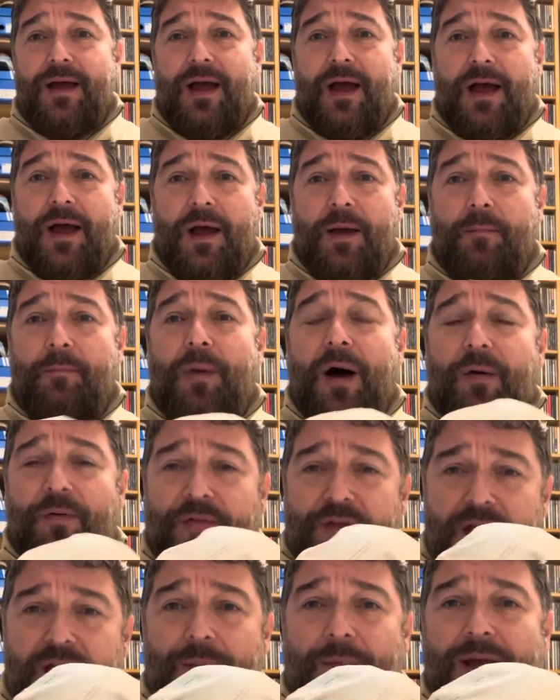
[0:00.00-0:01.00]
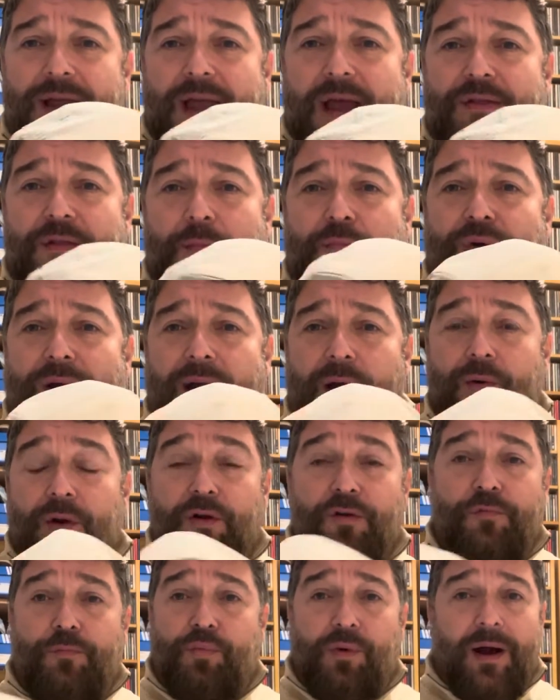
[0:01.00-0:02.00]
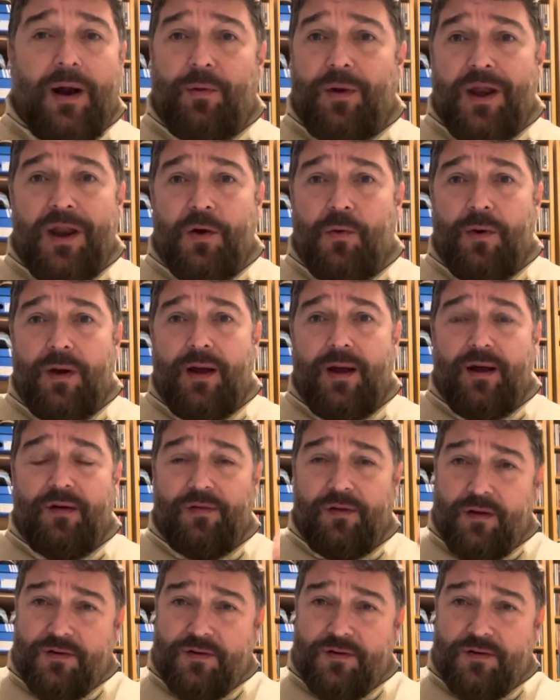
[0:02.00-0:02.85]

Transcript: But I think I might get the brown. I love brown anyway,